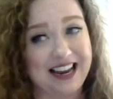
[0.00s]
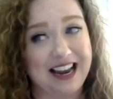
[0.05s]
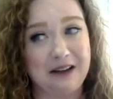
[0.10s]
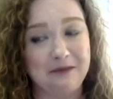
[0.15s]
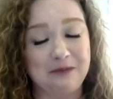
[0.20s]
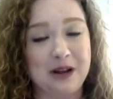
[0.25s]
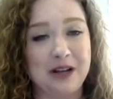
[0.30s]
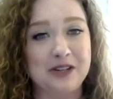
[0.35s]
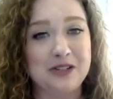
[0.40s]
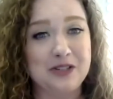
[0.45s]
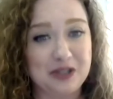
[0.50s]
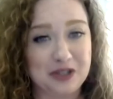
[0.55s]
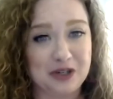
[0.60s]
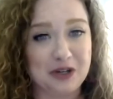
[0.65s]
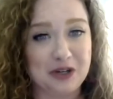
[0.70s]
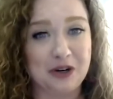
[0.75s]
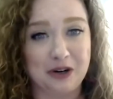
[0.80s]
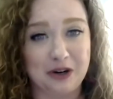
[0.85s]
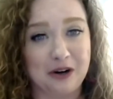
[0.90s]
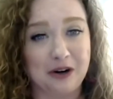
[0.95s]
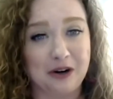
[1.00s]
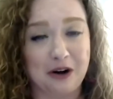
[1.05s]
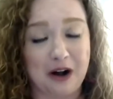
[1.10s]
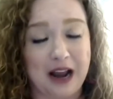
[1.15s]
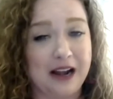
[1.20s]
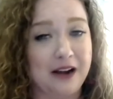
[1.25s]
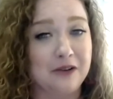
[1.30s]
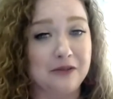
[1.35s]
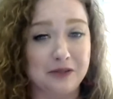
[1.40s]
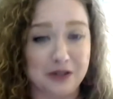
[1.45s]
I'm not sure, or I
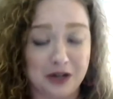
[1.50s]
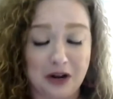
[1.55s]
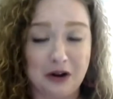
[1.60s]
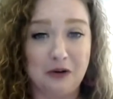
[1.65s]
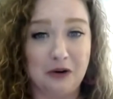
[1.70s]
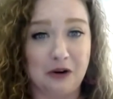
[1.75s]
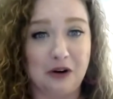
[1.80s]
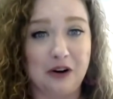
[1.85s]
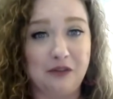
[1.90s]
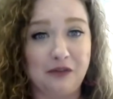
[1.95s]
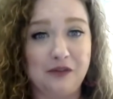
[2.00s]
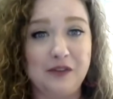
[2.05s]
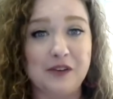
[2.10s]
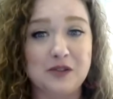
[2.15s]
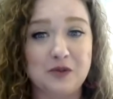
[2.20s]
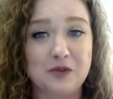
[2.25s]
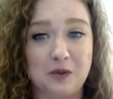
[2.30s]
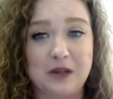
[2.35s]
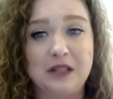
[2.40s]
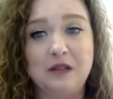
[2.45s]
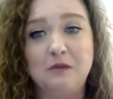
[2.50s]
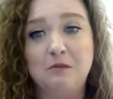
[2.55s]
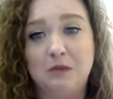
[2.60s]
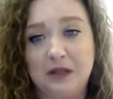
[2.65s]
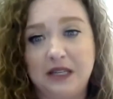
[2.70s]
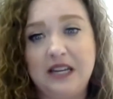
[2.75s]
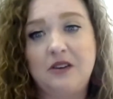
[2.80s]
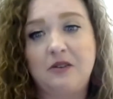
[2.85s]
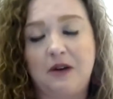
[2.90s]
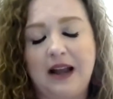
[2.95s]
don't know, or it feels really
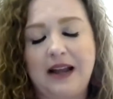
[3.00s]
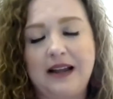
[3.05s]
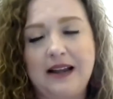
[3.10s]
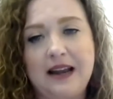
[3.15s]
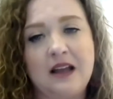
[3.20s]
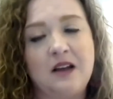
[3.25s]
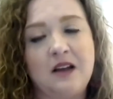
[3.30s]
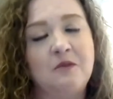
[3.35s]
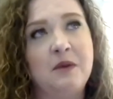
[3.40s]
bleak right now.